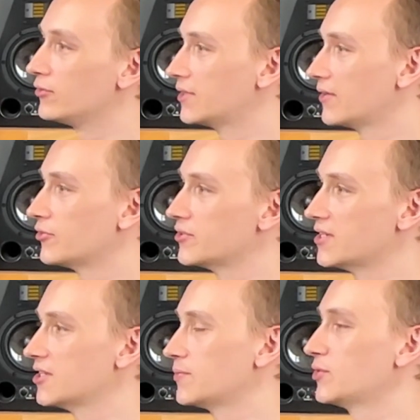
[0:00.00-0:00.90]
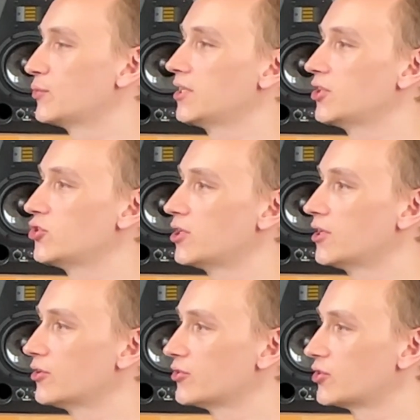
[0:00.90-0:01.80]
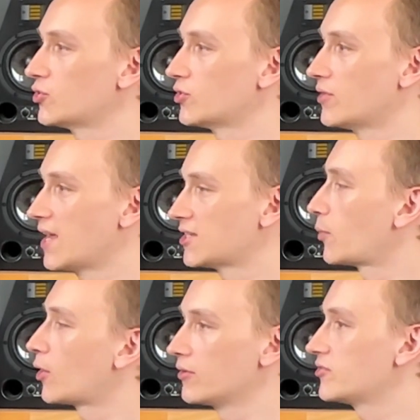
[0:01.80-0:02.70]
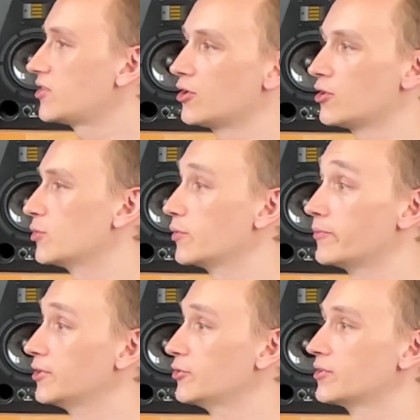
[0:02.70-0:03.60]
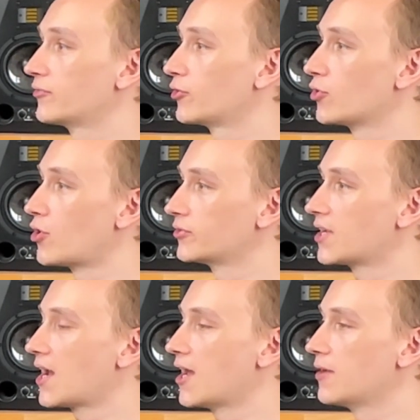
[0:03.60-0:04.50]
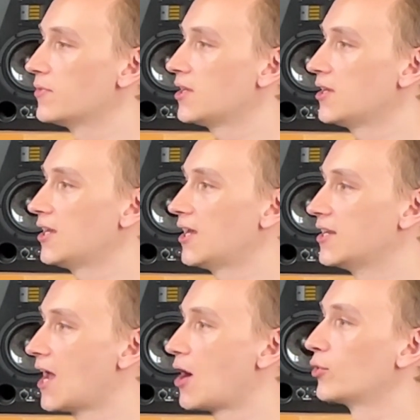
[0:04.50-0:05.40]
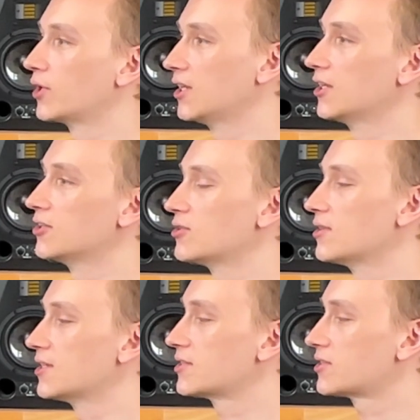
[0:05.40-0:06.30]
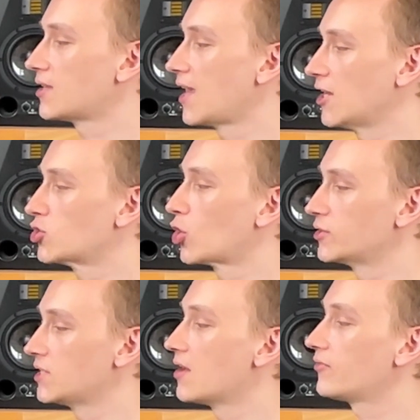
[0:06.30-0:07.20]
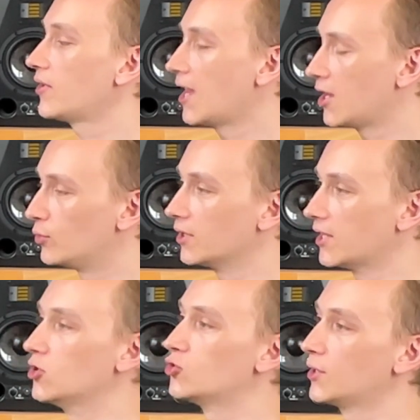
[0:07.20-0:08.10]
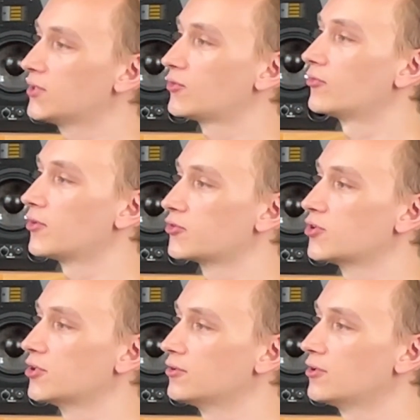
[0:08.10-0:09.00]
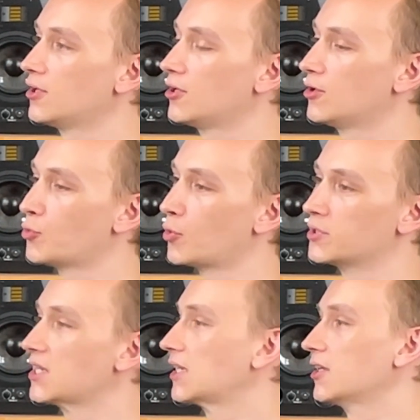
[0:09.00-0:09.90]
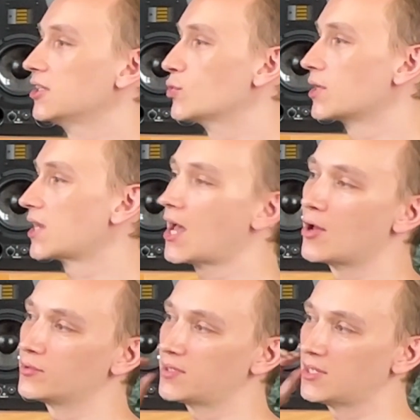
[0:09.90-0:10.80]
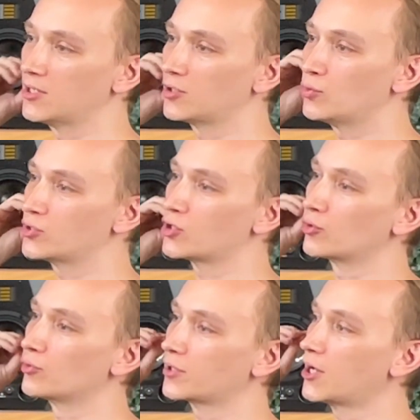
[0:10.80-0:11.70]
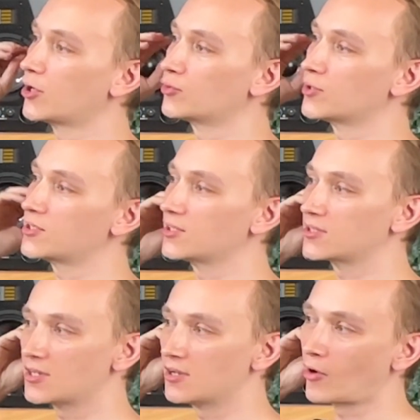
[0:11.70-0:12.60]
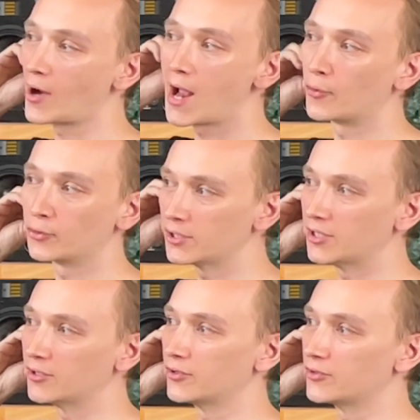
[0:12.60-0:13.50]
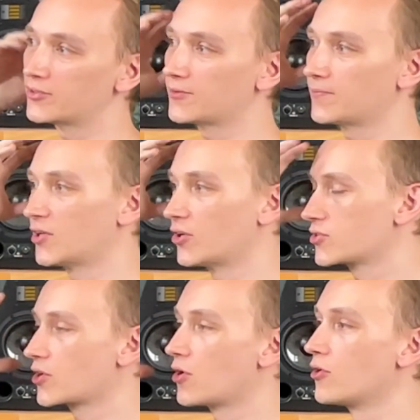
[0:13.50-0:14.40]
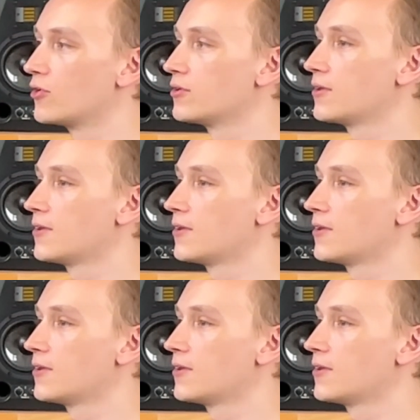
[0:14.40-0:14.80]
differences between each ears, that's a part of stereo that we've been using for a long time. Right. And now we're getting into this HRTF head related transfer function where we're taking into account the acoustical characteristics of our outer ears and our skull.